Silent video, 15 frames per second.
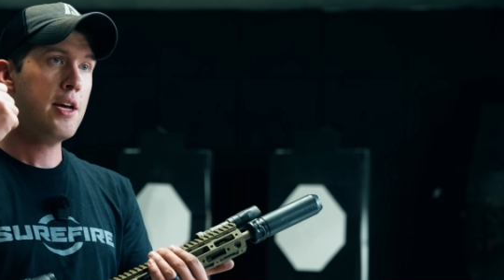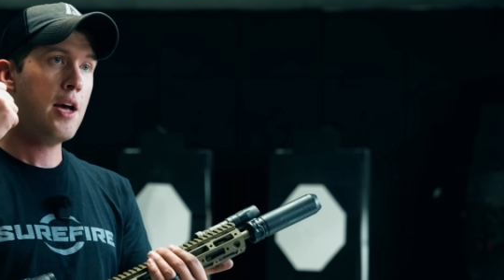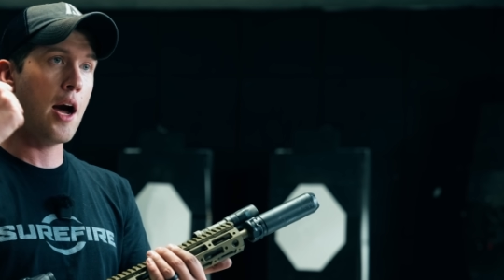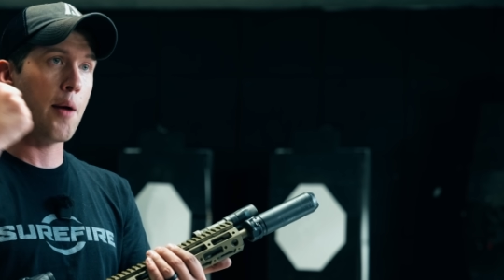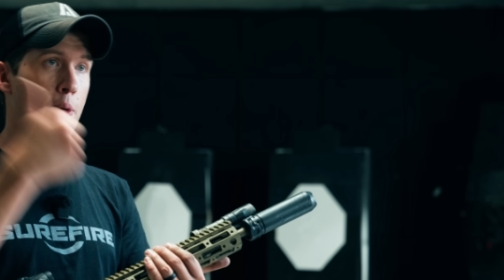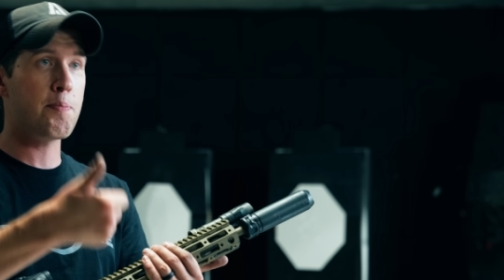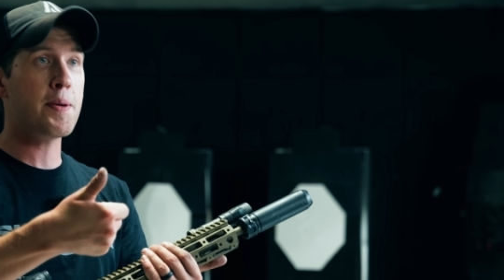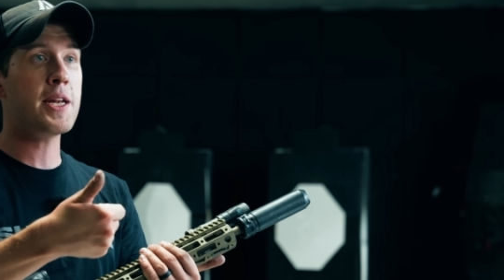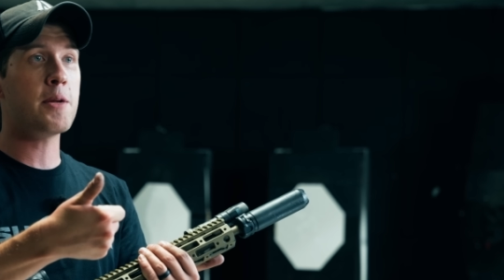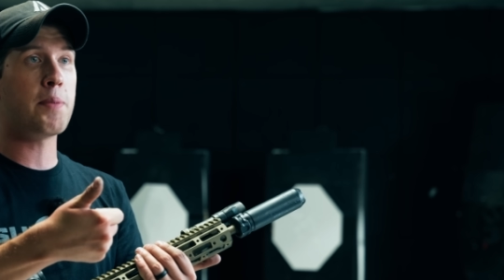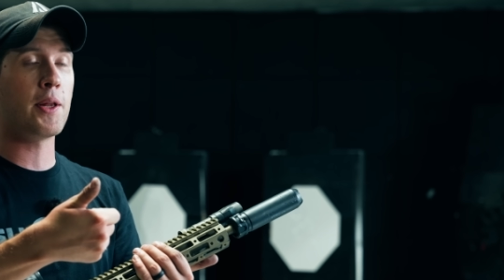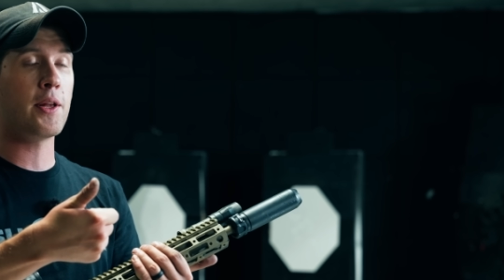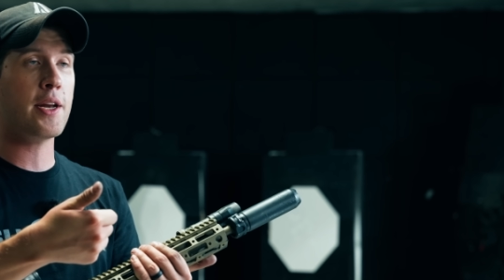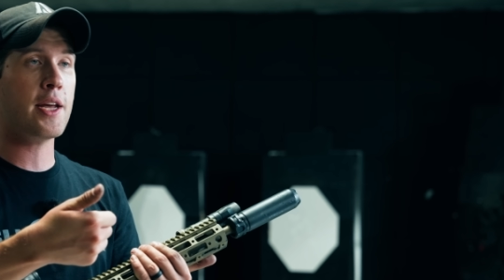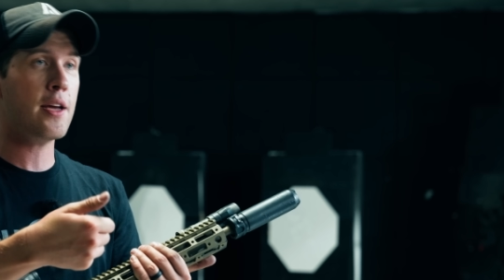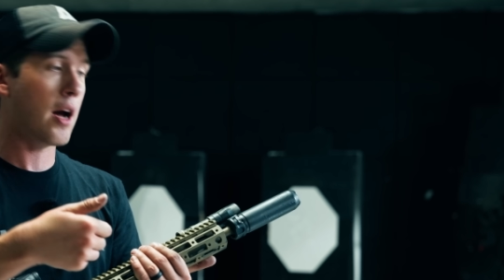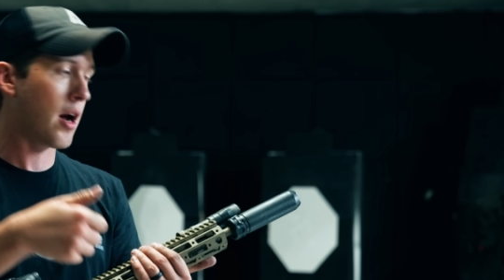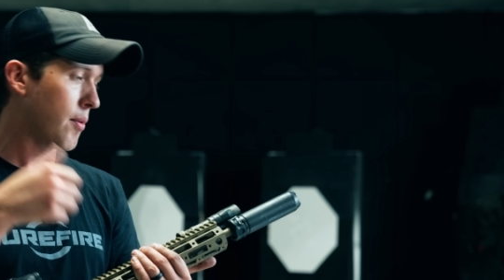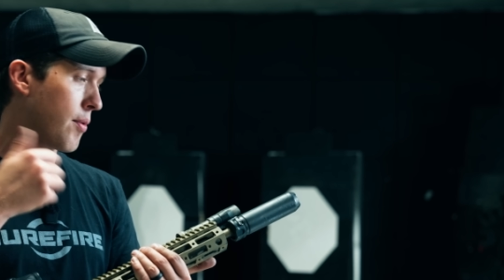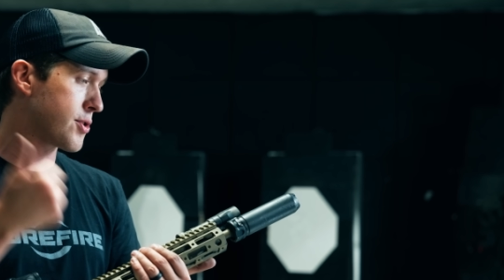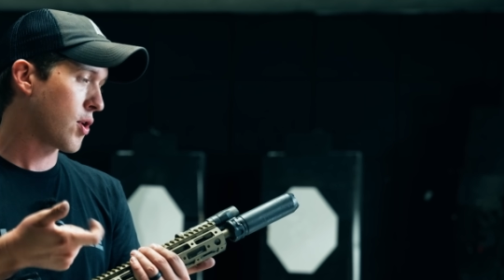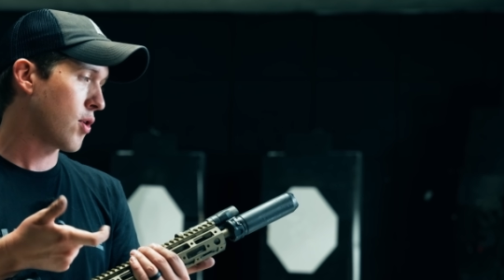repeatability,
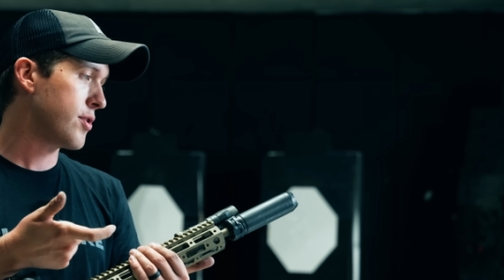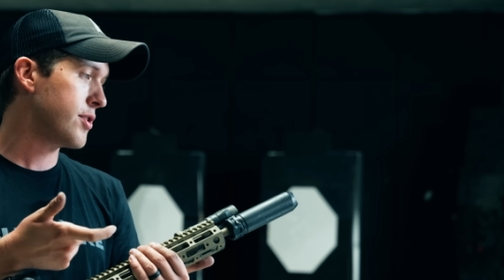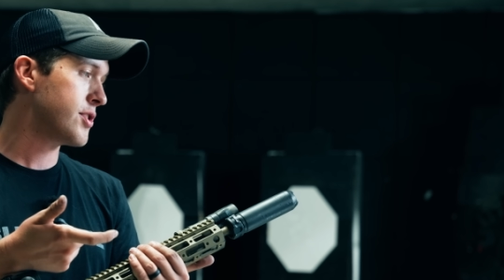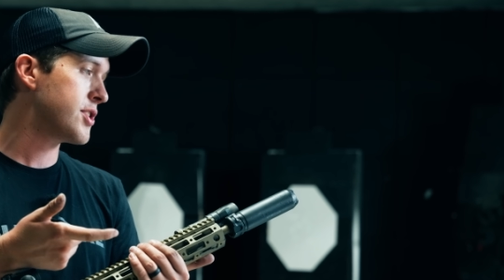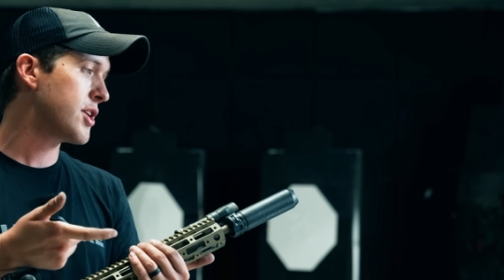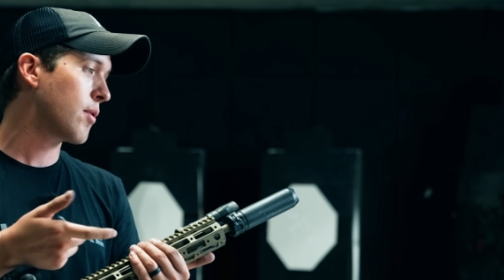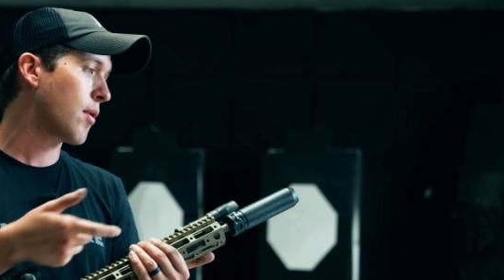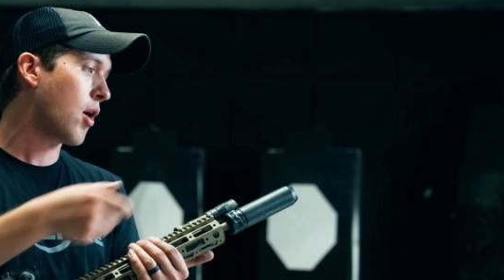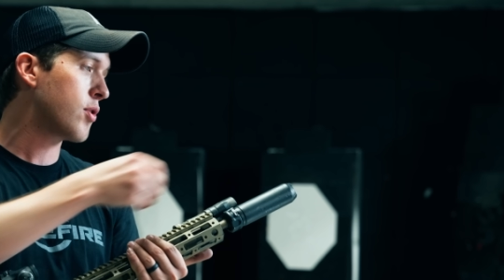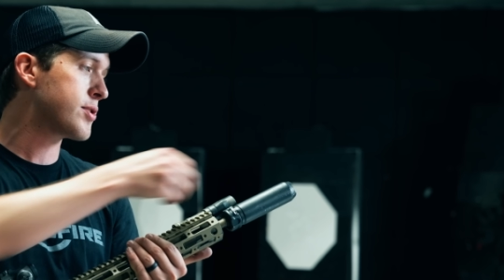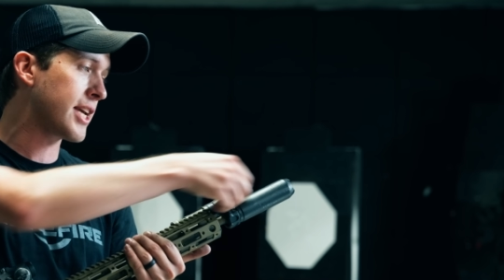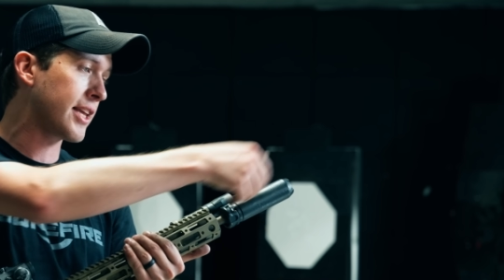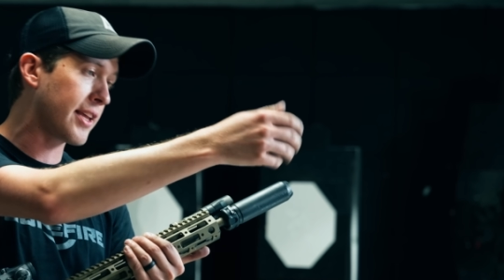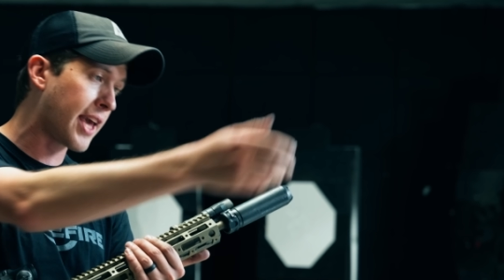return to zero, taking the